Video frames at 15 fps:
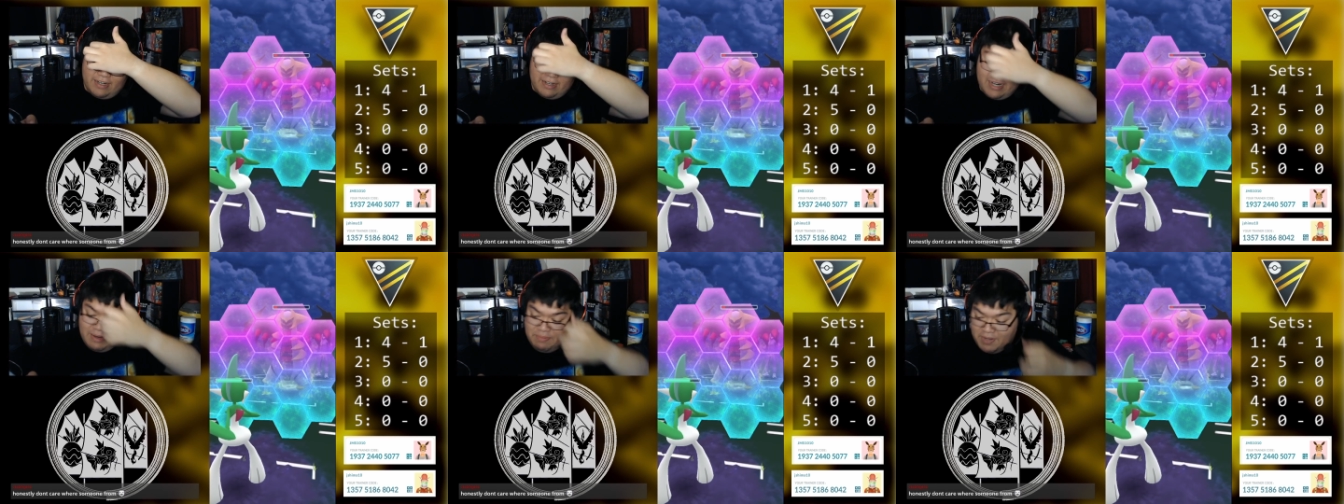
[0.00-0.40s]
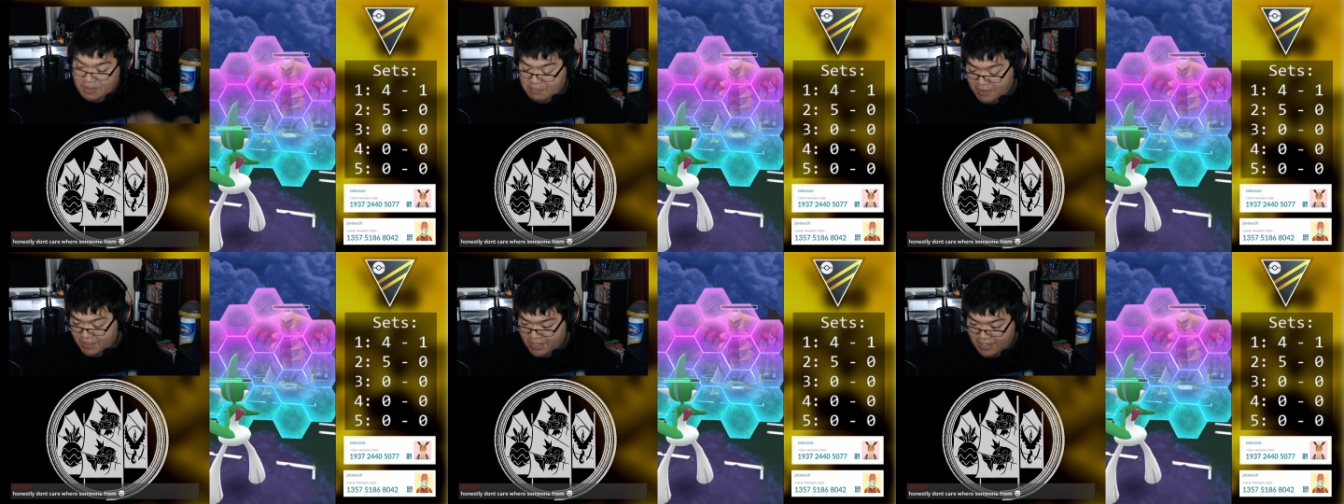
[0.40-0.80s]
RIP,
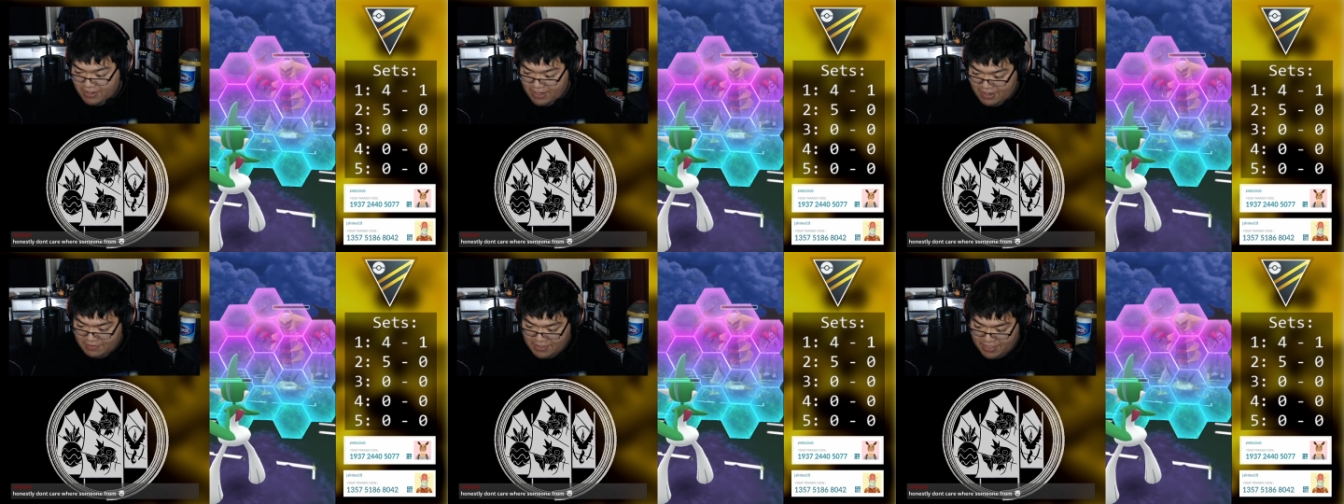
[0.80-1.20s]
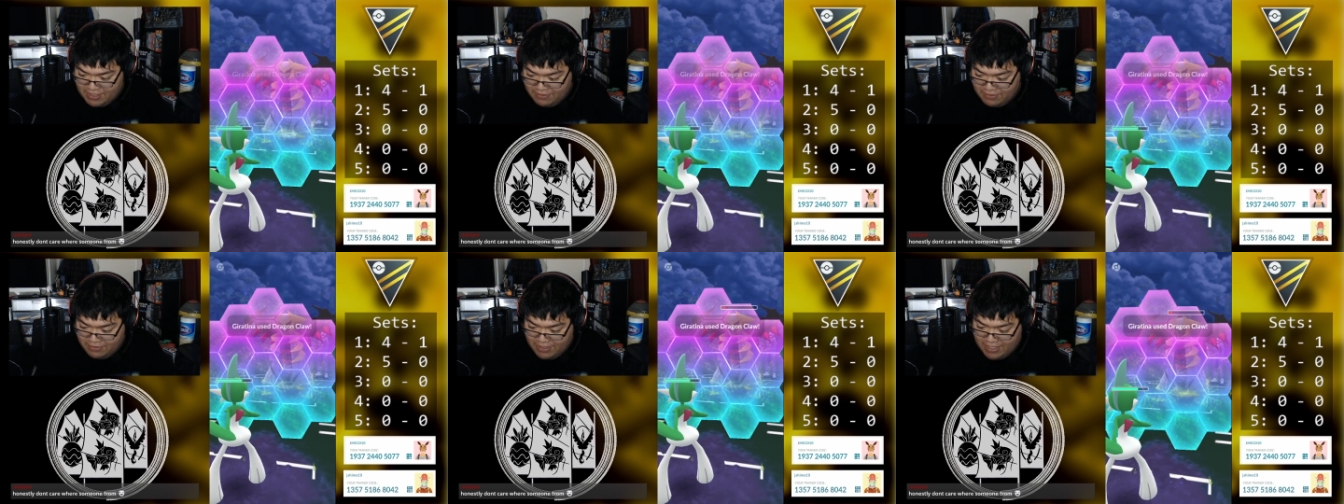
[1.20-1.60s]
buddy. You have
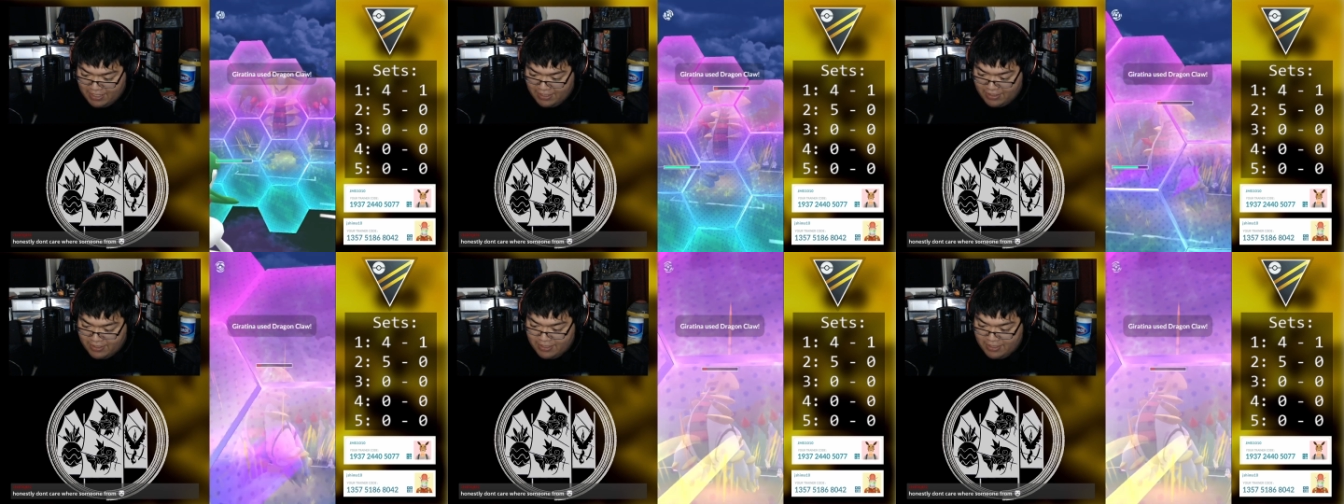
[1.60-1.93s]
served well.